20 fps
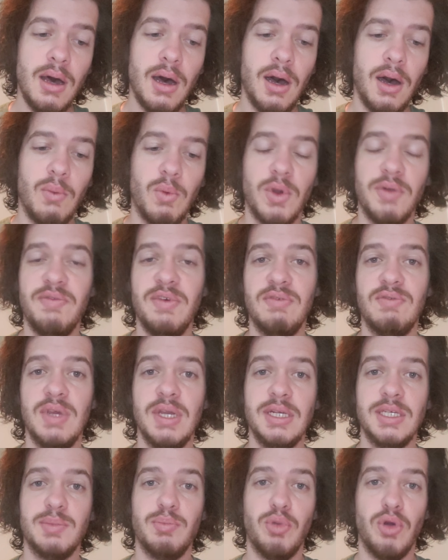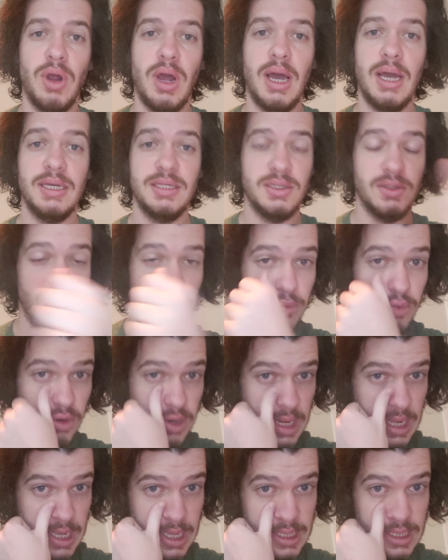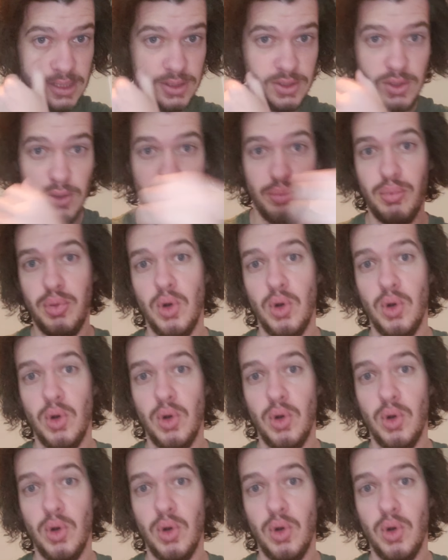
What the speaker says: Word 15 is pry. So to pry is to